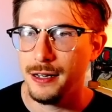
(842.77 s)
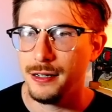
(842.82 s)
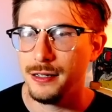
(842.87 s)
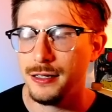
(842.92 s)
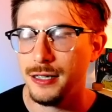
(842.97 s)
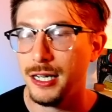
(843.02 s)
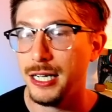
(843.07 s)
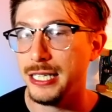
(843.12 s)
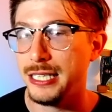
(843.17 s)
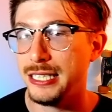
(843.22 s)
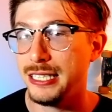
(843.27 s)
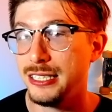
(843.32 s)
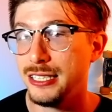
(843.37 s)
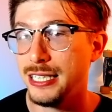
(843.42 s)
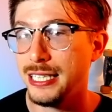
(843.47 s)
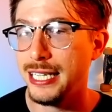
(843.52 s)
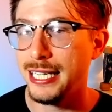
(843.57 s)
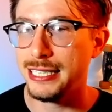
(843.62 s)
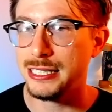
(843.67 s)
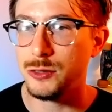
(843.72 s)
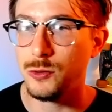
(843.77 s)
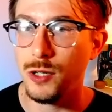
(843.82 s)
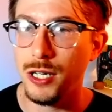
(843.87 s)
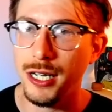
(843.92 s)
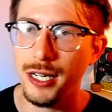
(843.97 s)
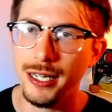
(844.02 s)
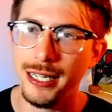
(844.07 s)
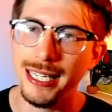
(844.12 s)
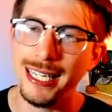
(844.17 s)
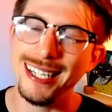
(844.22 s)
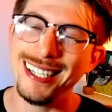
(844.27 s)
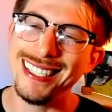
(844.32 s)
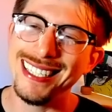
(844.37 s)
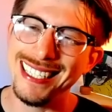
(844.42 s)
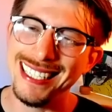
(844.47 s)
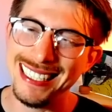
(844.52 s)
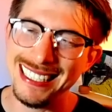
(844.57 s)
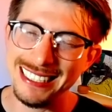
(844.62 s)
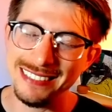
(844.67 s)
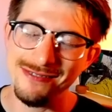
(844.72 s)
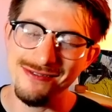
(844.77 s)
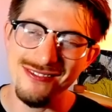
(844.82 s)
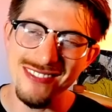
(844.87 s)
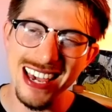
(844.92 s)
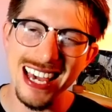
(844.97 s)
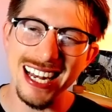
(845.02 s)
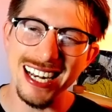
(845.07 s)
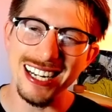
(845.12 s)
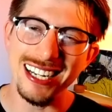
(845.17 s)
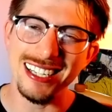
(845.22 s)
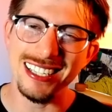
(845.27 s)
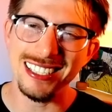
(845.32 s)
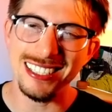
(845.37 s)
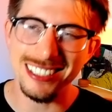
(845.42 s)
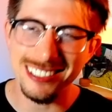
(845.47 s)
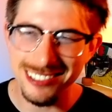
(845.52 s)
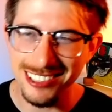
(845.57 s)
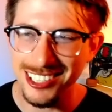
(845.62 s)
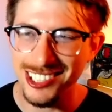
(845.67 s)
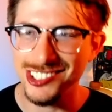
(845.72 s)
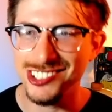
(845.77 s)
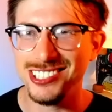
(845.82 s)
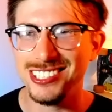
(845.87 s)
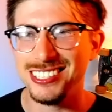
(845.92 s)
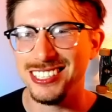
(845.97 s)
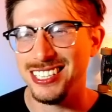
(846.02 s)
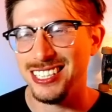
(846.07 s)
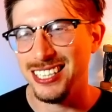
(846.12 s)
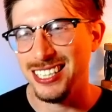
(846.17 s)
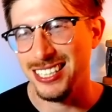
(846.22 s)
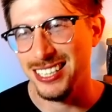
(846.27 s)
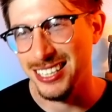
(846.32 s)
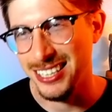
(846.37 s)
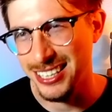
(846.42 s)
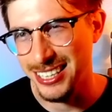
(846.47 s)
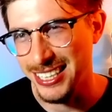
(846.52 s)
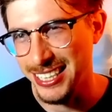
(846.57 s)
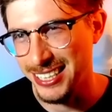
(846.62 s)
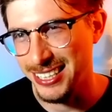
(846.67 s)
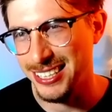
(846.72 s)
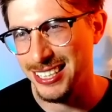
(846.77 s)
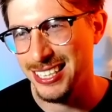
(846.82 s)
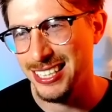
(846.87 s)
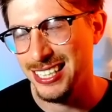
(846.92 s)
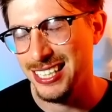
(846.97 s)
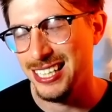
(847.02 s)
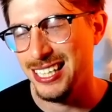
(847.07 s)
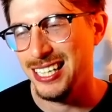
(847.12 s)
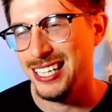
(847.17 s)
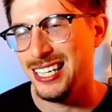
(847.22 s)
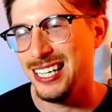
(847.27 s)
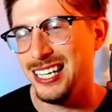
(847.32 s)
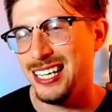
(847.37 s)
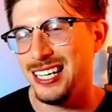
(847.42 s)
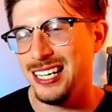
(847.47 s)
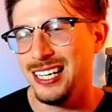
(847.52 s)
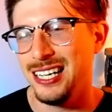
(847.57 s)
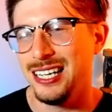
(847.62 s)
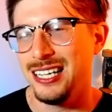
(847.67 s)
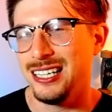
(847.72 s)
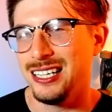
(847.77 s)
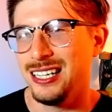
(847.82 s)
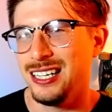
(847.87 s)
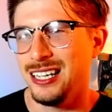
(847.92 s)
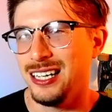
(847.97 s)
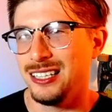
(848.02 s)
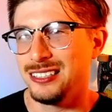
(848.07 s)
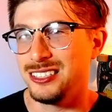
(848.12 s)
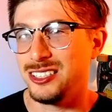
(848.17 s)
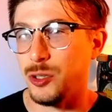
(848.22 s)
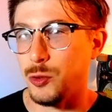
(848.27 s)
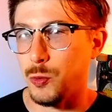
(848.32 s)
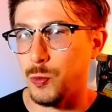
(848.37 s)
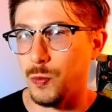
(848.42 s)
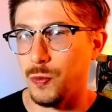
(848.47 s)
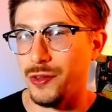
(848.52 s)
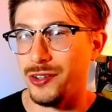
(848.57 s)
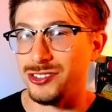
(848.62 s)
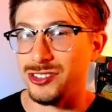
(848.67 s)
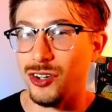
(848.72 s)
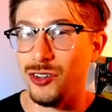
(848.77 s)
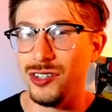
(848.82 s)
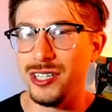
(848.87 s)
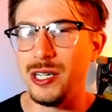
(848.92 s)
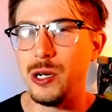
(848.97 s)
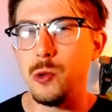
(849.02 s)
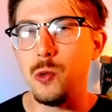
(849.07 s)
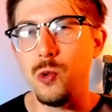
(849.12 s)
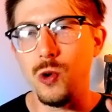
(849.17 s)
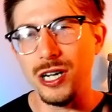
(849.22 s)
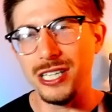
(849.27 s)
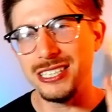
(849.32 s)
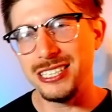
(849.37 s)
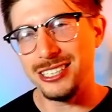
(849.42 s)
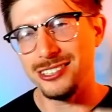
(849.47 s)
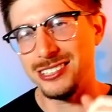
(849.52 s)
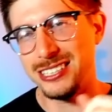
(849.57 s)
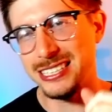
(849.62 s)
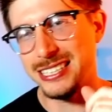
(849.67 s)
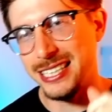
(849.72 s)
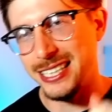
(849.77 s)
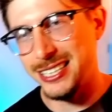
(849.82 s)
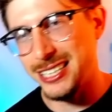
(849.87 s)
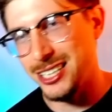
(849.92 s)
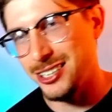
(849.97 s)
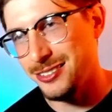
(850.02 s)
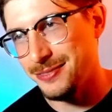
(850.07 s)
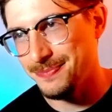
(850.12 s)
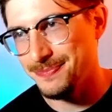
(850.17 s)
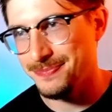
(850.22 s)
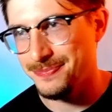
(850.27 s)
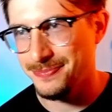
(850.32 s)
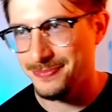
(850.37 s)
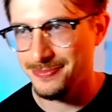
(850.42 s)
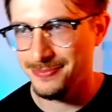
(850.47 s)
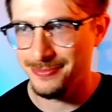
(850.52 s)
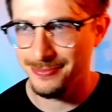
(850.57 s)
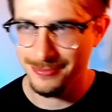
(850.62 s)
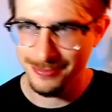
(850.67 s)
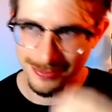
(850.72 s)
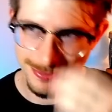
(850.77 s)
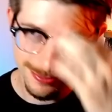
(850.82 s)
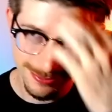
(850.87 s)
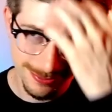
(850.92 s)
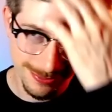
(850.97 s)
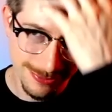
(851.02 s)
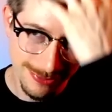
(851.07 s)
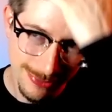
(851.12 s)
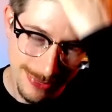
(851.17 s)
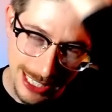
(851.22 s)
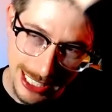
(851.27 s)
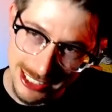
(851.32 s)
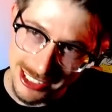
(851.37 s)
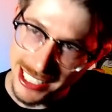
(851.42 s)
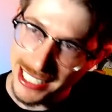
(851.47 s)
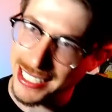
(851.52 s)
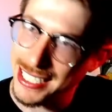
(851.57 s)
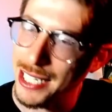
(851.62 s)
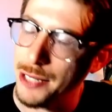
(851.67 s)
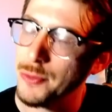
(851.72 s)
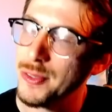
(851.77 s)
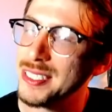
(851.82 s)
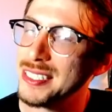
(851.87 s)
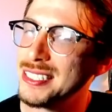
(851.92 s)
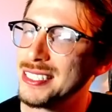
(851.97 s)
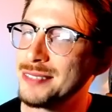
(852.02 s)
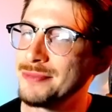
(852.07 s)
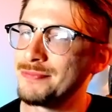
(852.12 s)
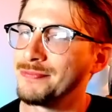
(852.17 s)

All right, into the next one. Here it is, Metagross lead. So there's only 1 shield scenario that Dragonite wins.